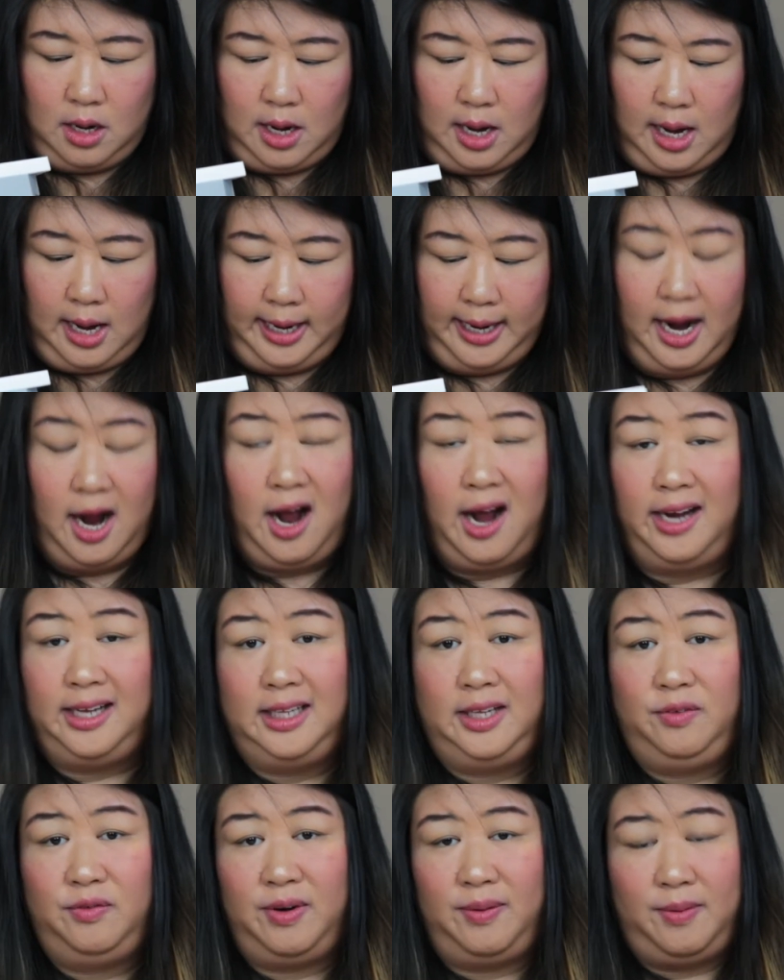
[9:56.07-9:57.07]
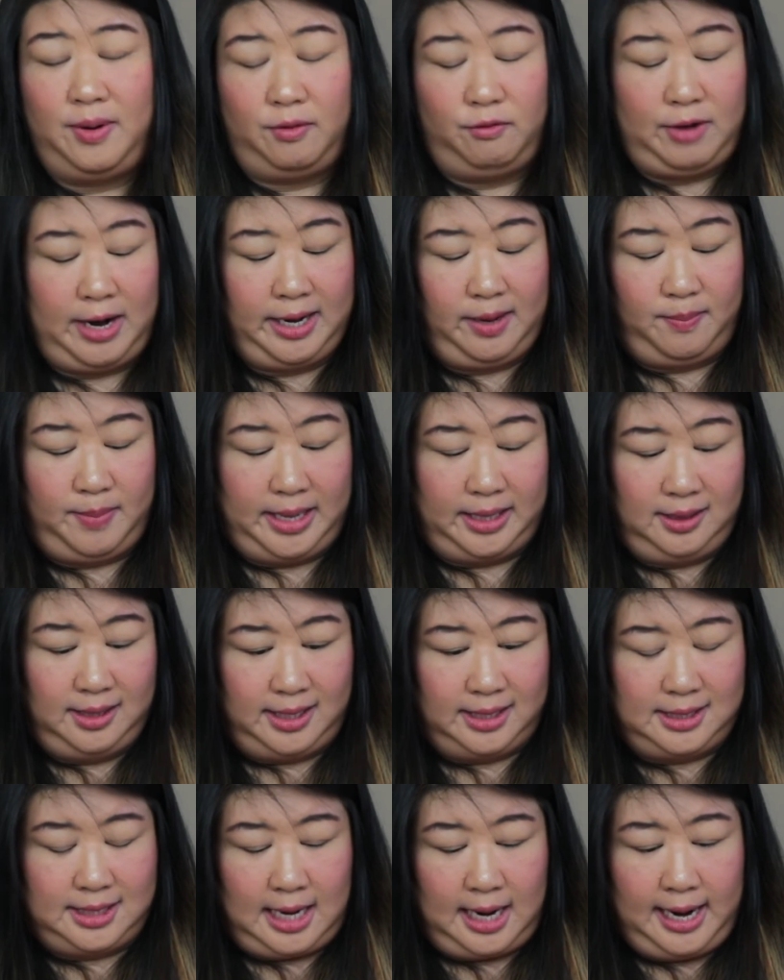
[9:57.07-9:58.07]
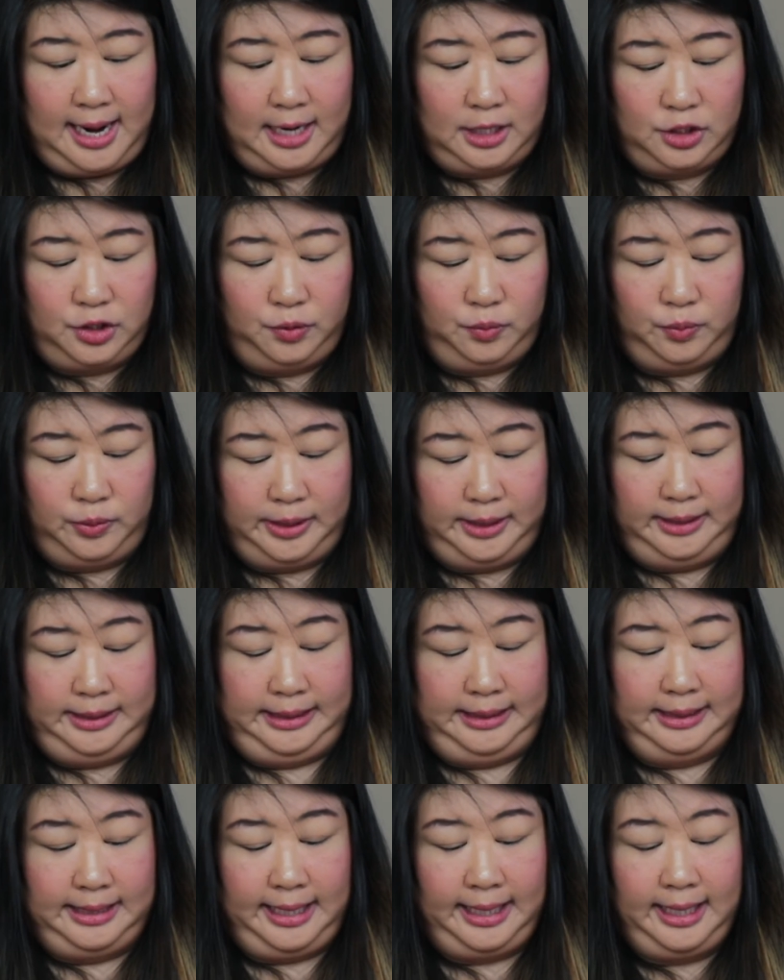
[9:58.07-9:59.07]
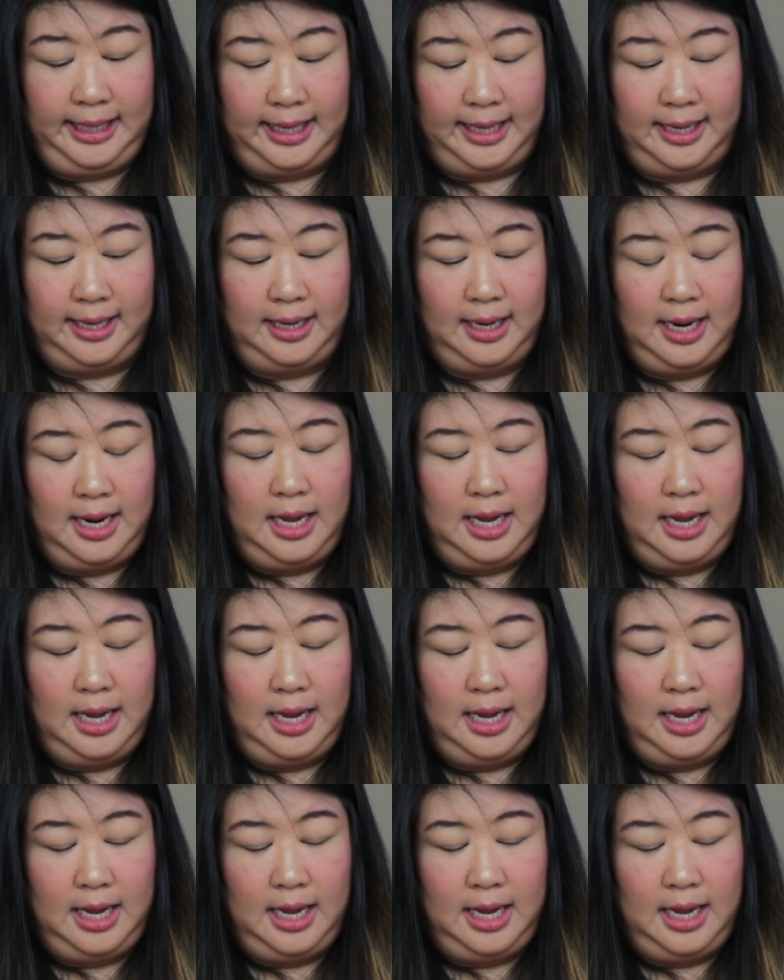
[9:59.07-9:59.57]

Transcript: I highly recommend this. I actually really like it.